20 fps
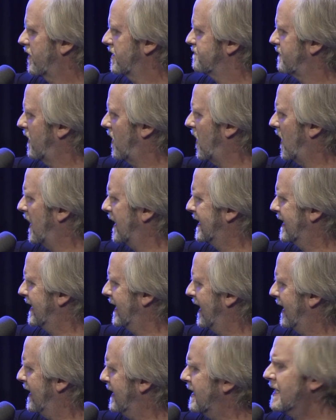is behind
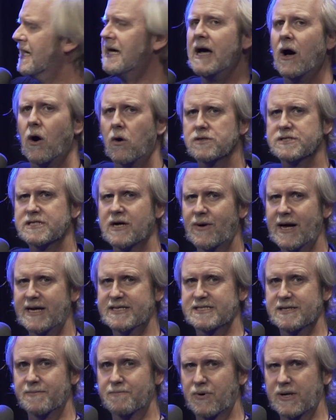there. Also adds
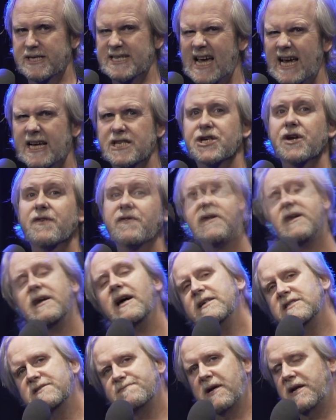some protection.
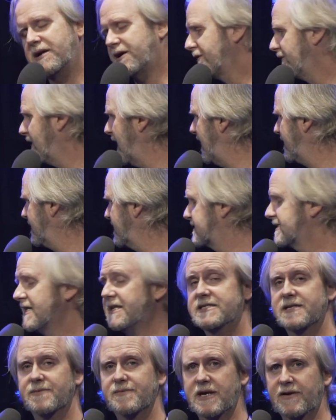Let's spin it around and see
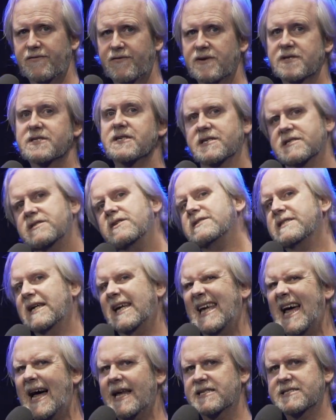some differences, because the
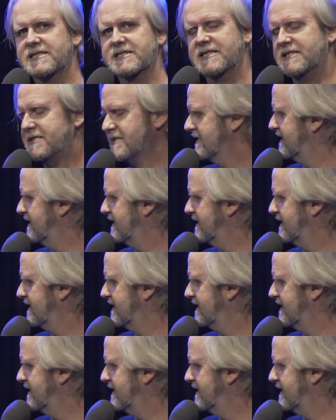guts